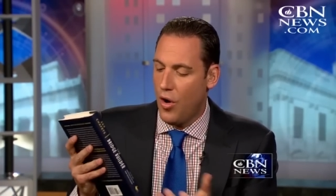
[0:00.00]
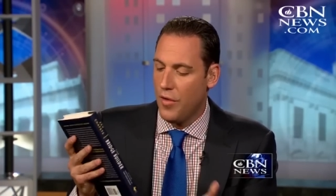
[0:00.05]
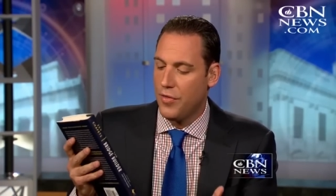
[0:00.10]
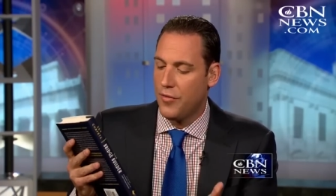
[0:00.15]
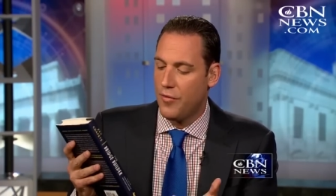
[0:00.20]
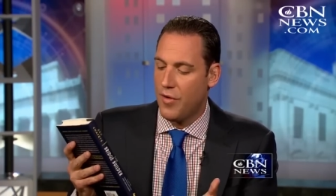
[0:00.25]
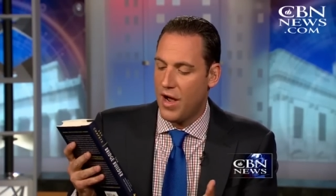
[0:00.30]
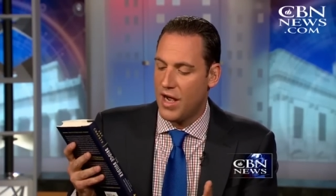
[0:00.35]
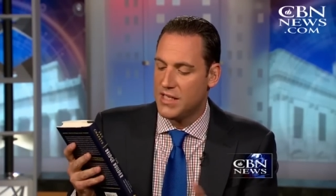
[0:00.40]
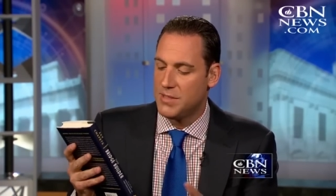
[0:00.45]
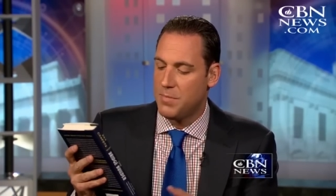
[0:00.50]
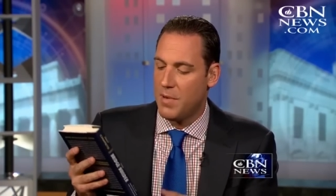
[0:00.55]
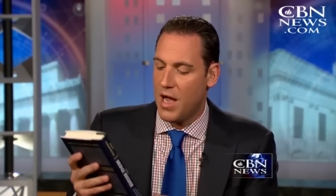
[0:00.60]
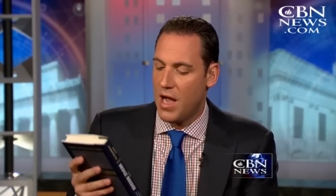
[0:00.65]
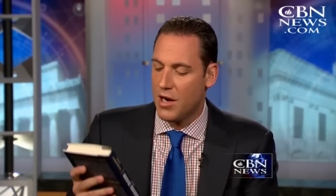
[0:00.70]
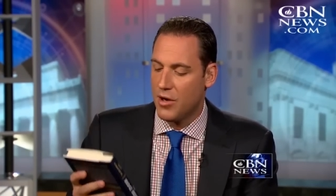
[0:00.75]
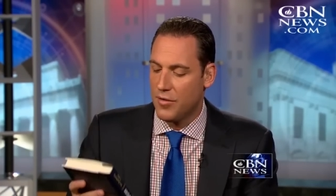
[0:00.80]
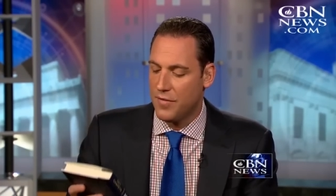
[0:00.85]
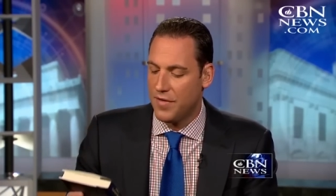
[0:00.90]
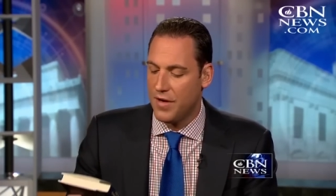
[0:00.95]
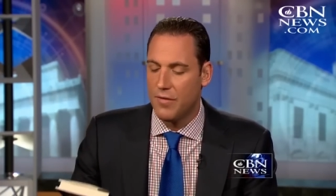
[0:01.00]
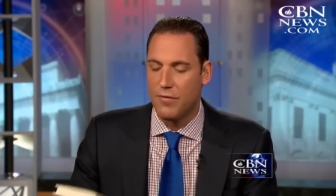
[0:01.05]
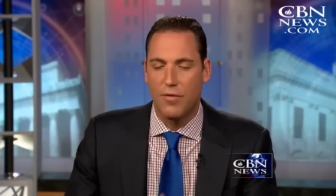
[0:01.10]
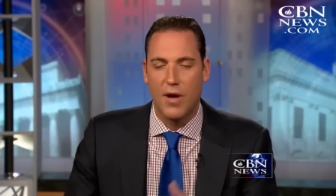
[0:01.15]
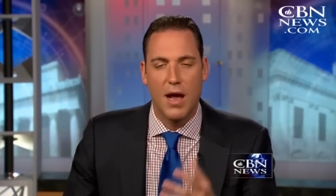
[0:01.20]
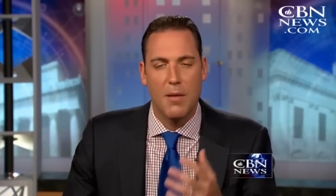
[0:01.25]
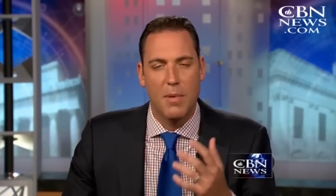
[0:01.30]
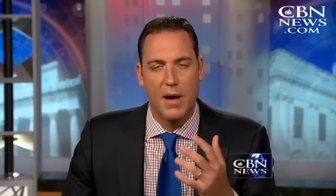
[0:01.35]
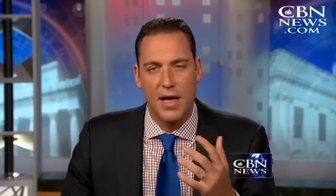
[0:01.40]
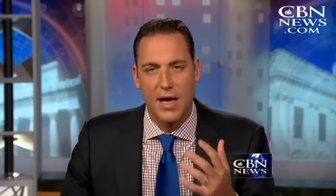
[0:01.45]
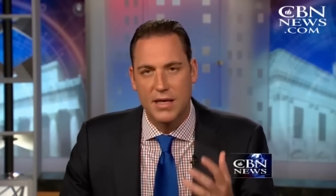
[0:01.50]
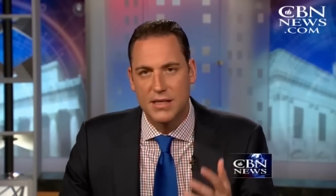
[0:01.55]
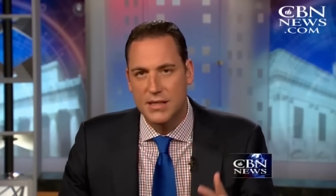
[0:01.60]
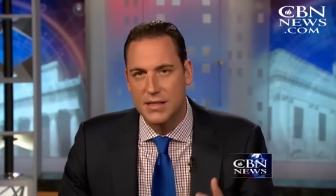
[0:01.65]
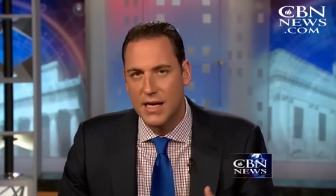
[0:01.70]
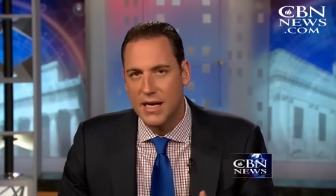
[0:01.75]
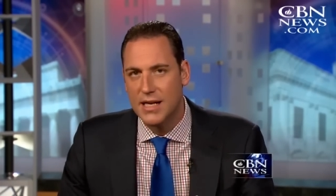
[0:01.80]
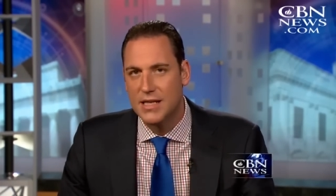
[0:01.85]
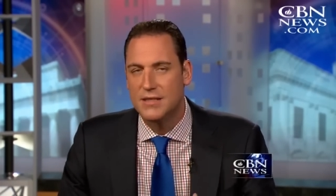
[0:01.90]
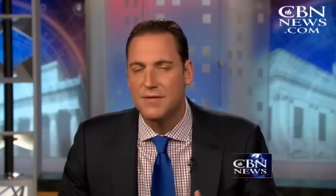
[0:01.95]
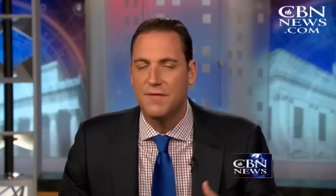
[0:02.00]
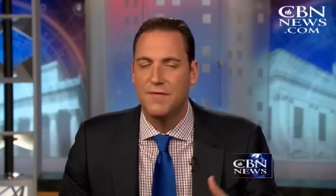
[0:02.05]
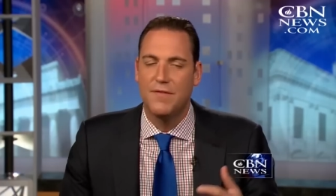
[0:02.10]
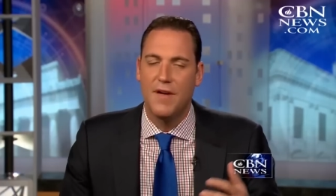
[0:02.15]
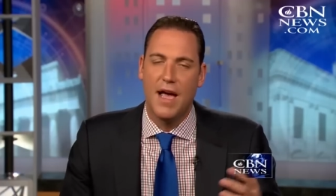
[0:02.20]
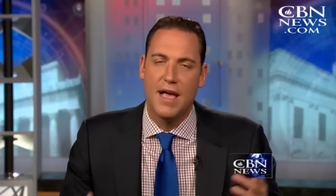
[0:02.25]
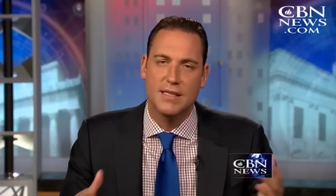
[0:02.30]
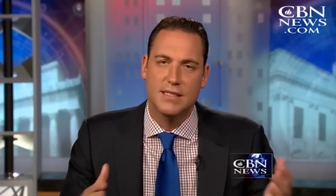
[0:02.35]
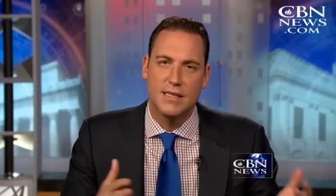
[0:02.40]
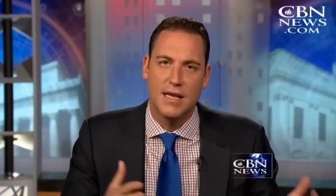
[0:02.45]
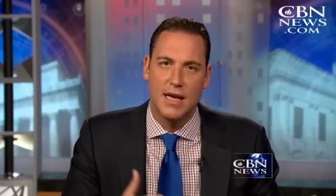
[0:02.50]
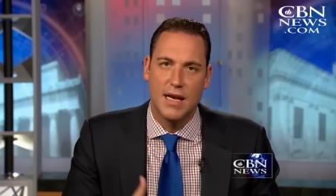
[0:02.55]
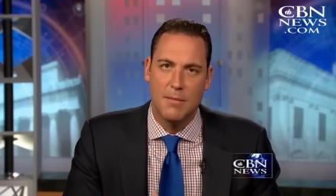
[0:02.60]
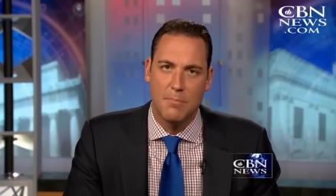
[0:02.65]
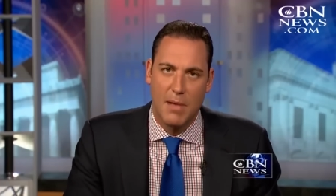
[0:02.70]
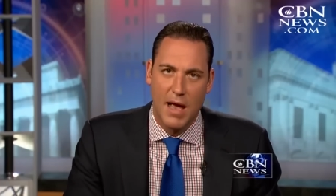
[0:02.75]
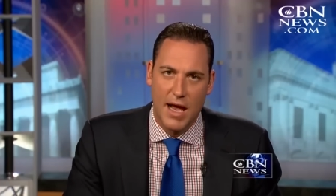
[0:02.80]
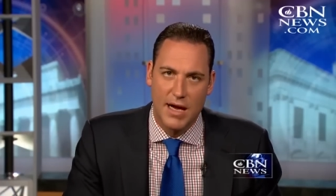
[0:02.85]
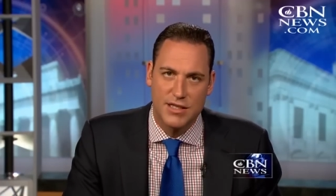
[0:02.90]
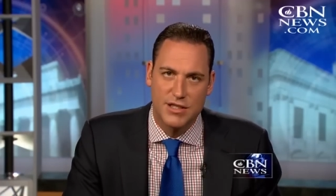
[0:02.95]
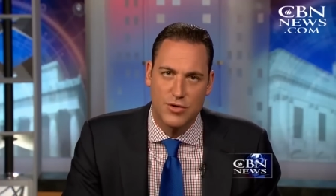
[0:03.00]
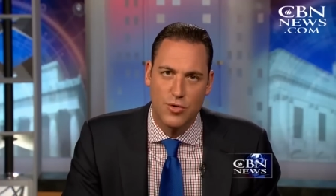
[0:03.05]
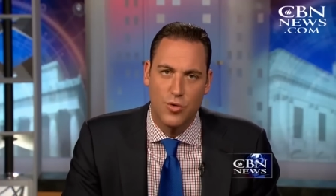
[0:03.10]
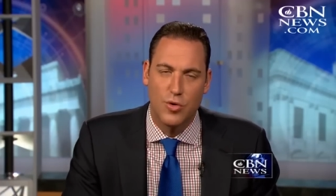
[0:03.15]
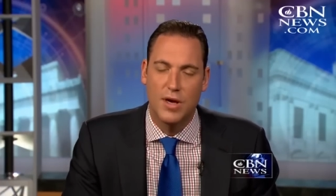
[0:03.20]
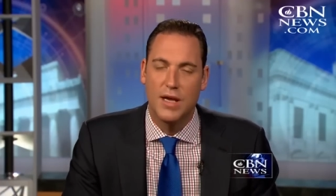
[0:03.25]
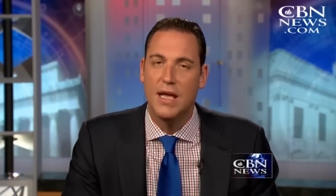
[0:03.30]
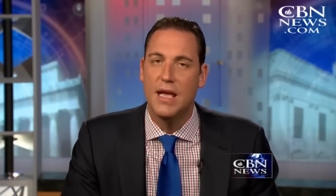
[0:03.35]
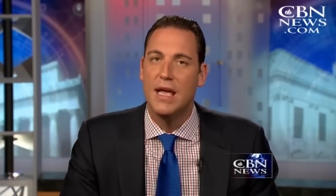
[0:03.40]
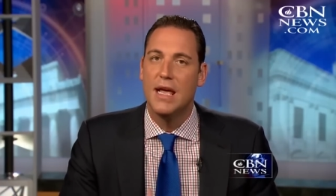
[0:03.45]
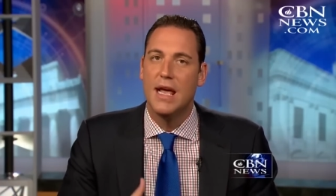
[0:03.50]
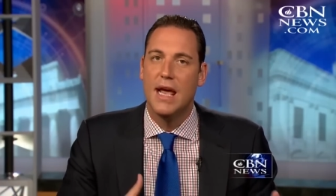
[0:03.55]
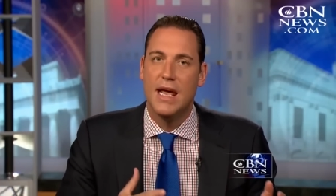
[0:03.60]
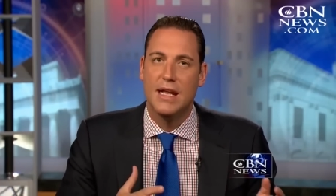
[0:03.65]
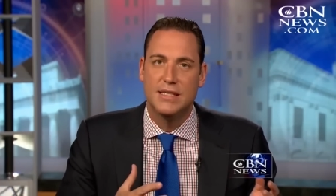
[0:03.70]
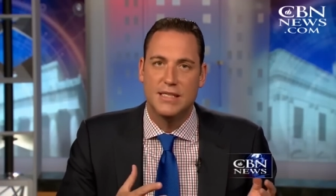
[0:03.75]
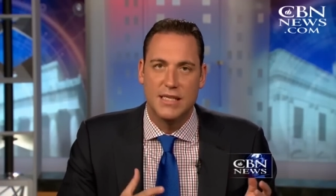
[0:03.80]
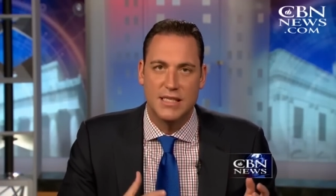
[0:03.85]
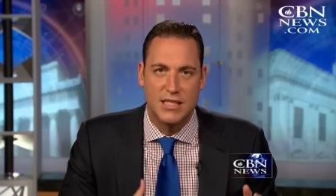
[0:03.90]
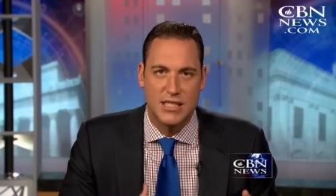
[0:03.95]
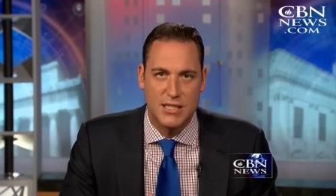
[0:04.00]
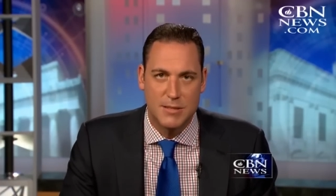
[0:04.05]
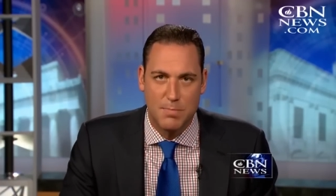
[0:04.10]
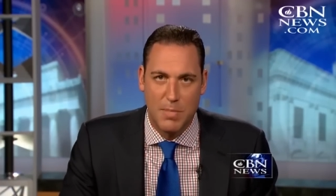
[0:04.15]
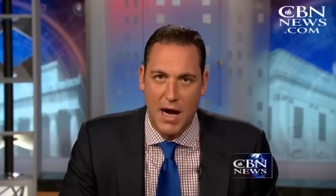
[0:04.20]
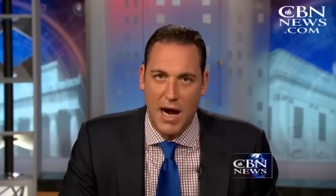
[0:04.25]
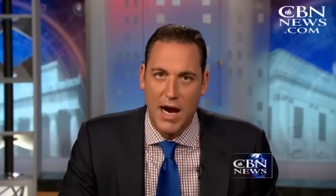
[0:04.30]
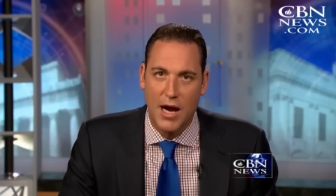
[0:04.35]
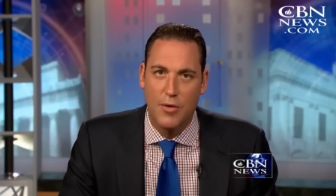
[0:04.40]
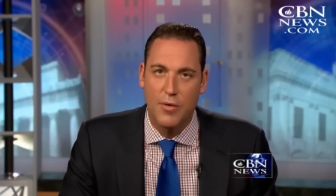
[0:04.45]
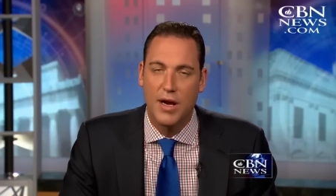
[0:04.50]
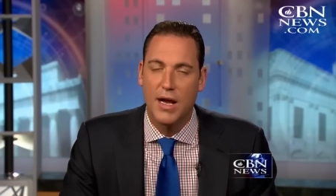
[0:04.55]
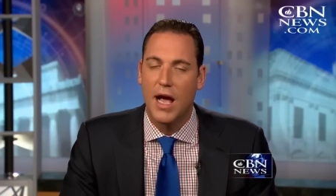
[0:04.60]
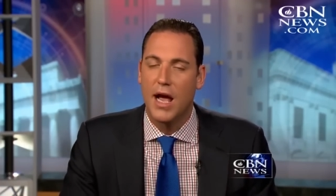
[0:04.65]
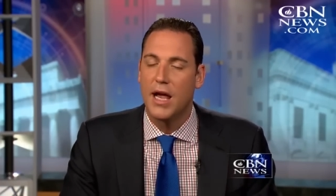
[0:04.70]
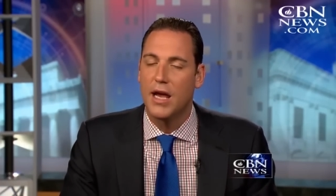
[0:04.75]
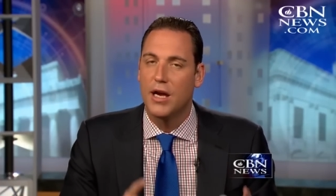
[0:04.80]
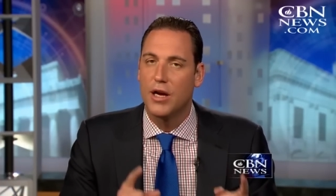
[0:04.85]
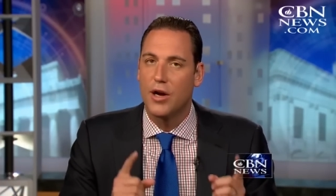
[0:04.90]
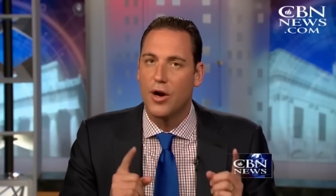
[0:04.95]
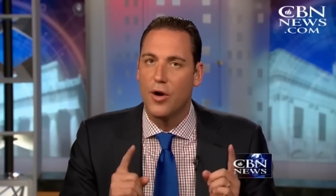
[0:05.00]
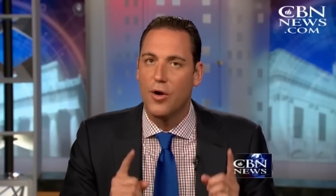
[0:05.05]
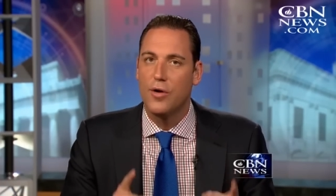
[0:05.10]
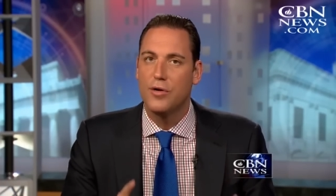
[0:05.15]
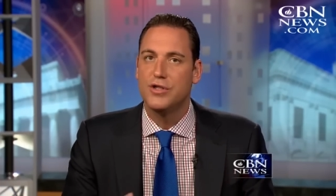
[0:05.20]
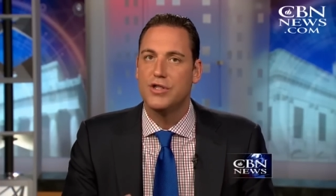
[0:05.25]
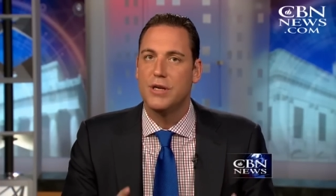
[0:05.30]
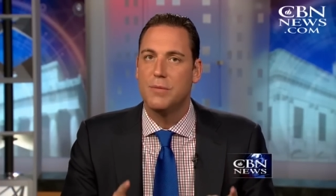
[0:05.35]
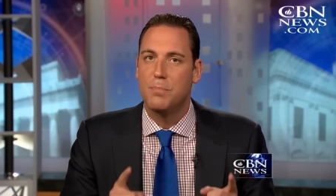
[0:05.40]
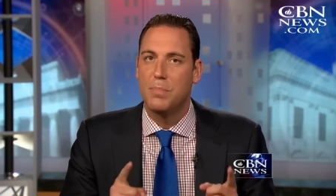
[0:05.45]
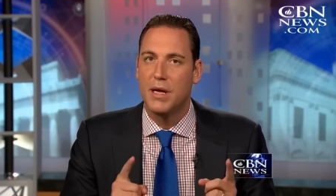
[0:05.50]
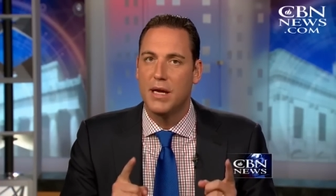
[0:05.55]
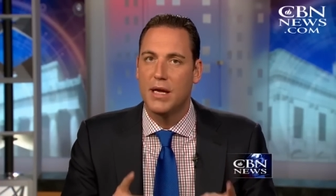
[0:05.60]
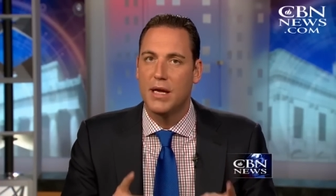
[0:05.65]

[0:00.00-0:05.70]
authorized biography of Rabbi Eckstein, his fascinating backstory. It's inspiring. I encourage you to